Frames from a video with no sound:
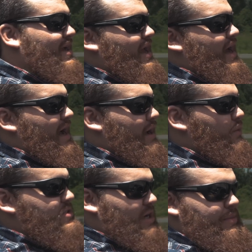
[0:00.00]
We'll
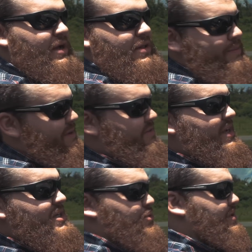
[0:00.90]
talk about a little bit of the
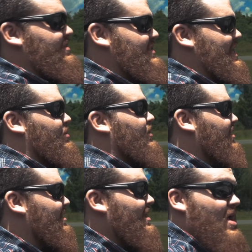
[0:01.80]
history of this
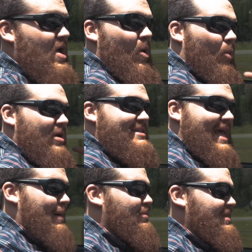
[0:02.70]
neighborhood, what's
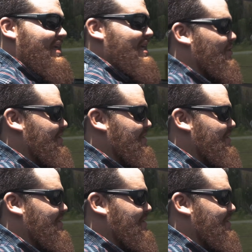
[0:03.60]
happening here